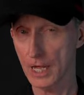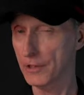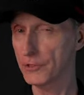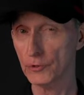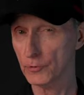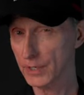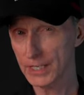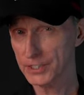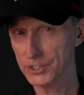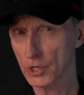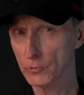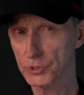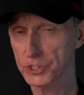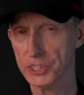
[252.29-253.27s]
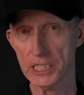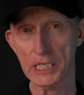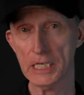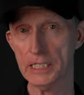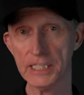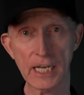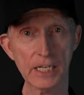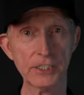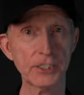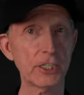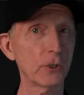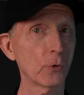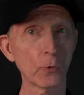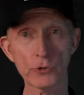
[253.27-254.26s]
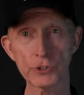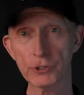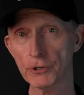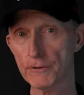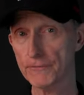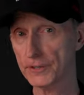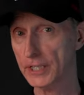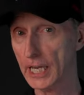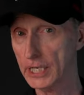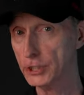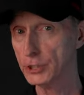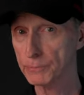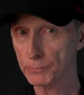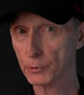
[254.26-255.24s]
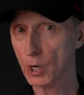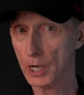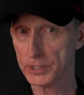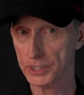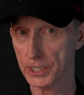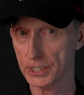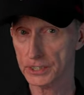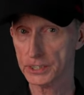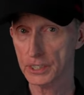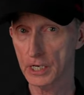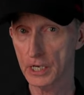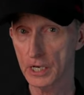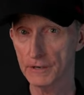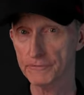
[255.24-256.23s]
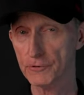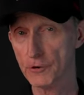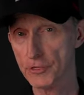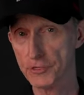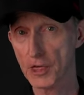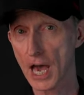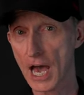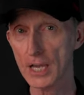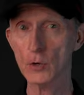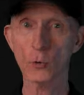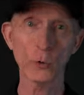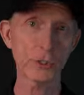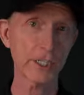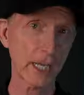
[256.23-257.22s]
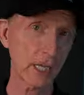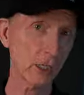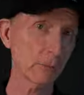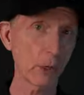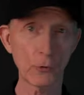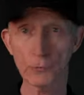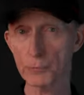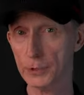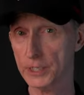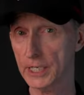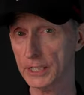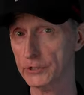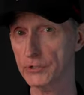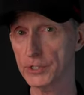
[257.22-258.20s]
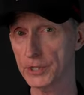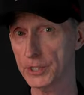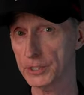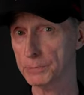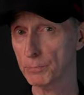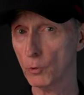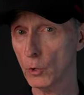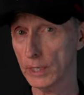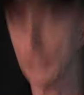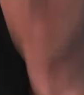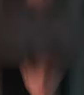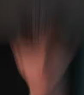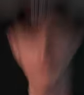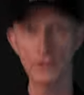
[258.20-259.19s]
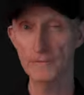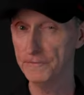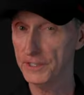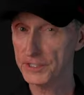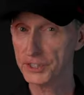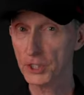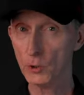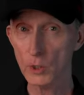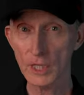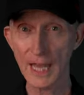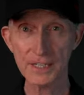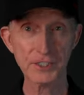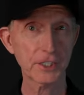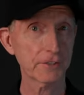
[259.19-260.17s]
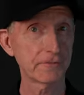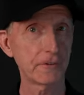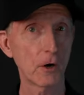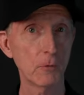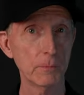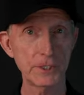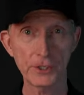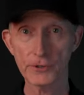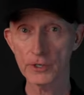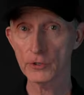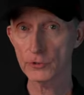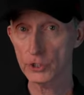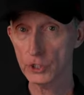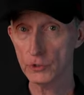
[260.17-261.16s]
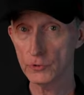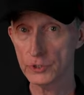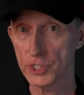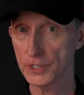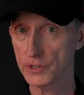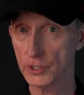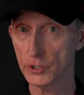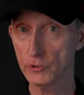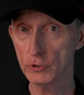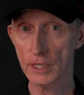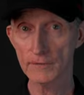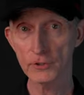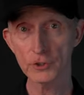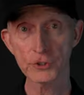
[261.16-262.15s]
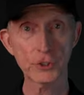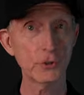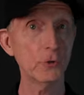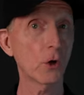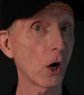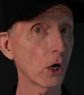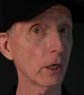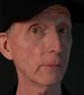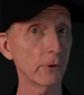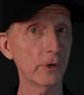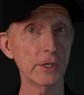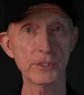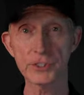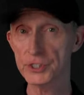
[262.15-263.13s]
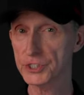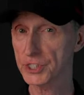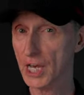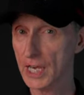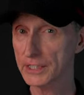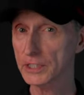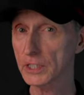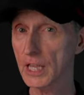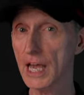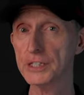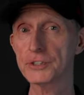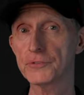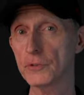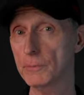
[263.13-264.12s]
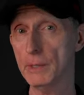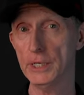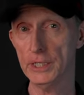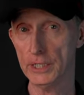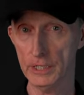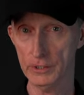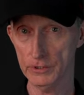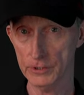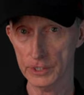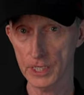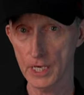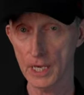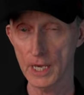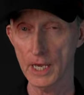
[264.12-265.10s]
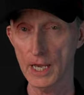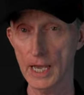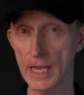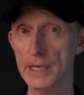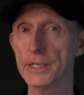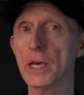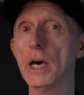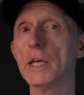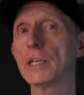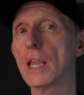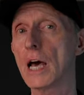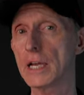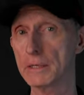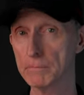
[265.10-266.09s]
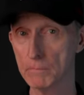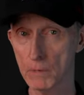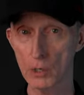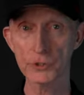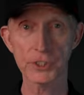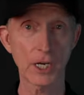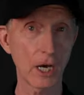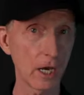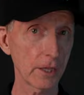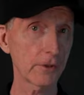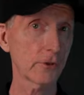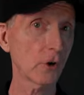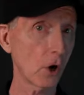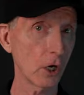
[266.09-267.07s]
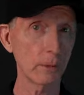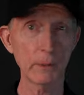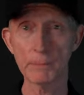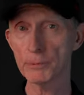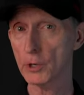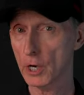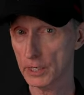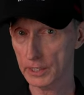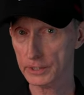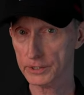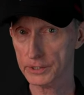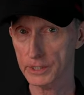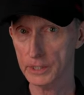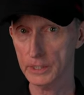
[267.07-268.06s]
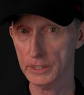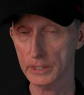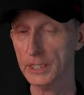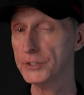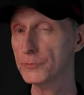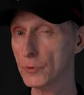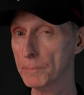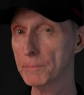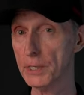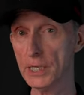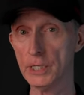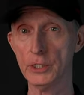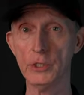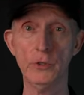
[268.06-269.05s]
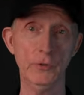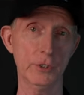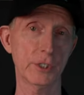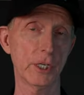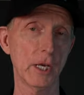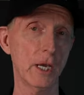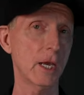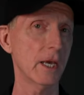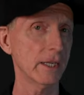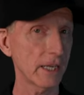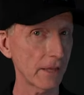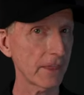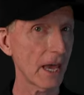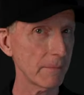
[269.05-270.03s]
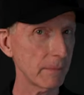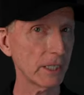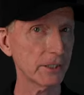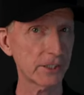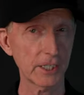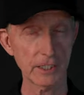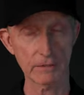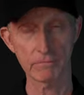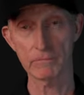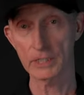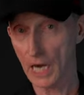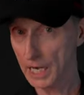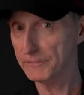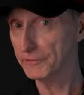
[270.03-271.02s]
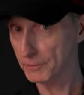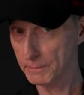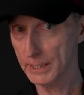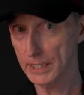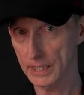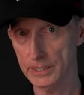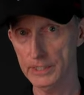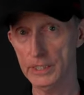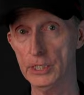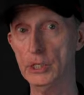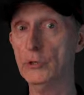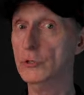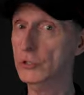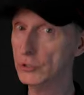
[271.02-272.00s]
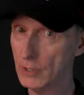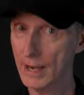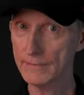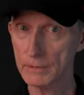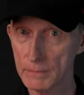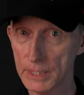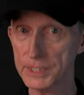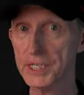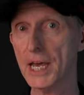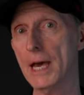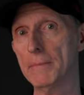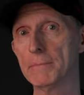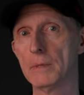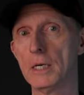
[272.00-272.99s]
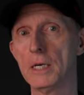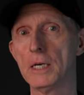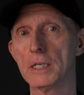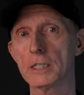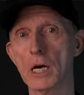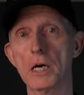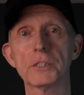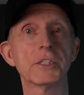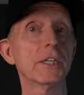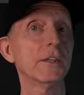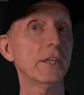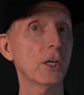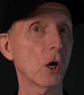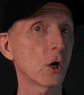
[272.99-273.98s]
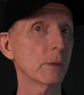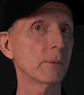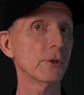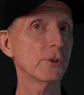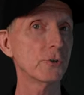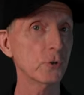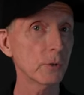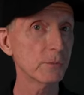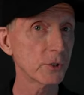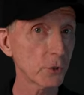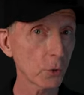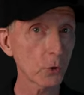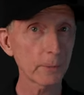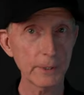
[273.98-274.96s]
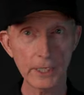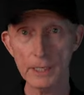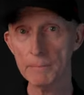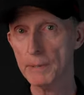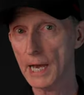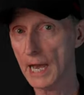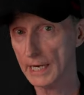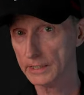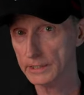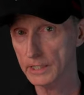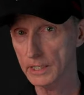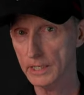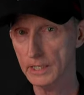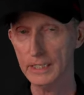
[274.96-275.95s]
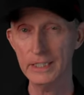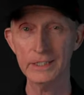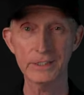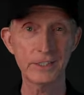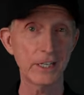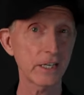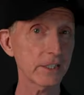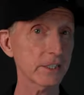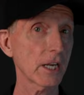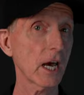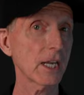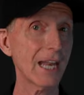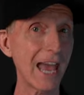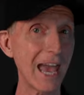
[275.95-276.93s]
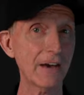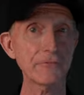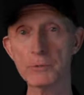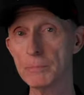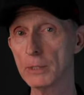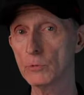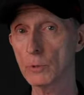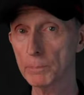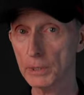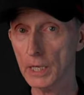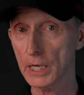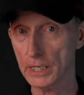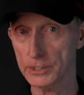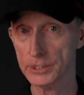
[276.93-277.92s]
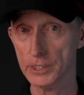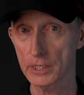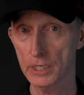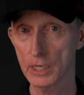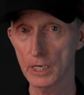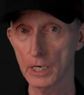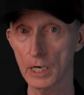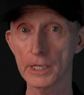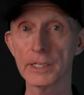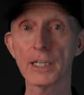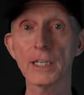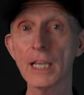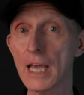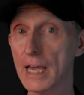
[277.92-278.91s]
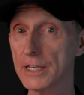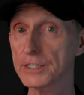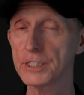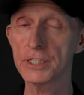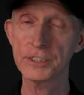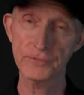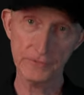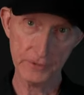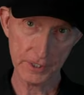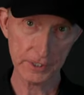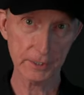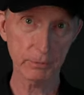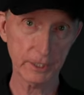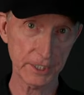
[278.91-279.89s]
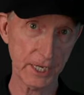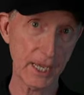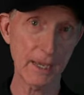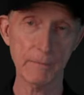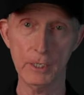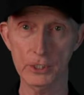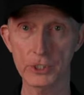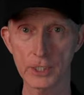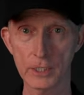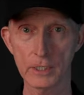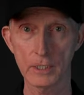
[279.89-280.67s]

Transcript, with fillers: There is no CE testing or certification process for thigh or tailbone protectors at this point. The viscoelastic foam material used in the new Level 2 armor is designed to last for many years, and unlike most other armor products, it's repeat use. Now that means that, God forbid, you do have a mishap causing the armor to absorb an impact. It does not have to be replaced unless it's visibly damaged.